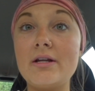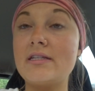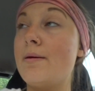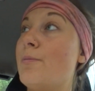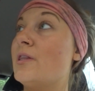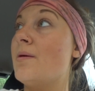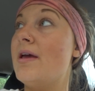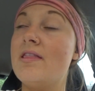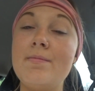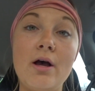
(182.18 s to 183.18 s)
ones and put them
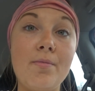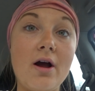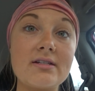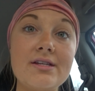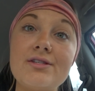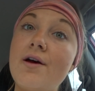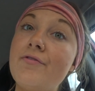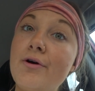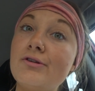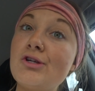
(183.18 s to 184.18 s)
in the mailboxes
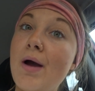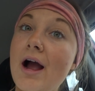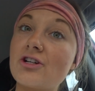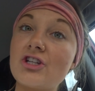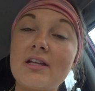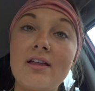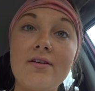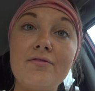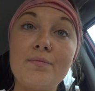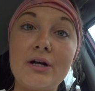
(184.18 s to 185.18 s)
of those who actually
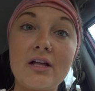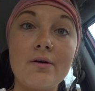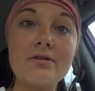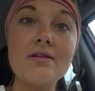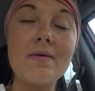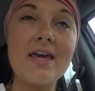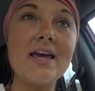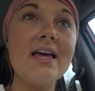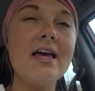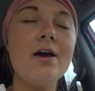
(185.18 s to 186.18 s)
live pretty close to me.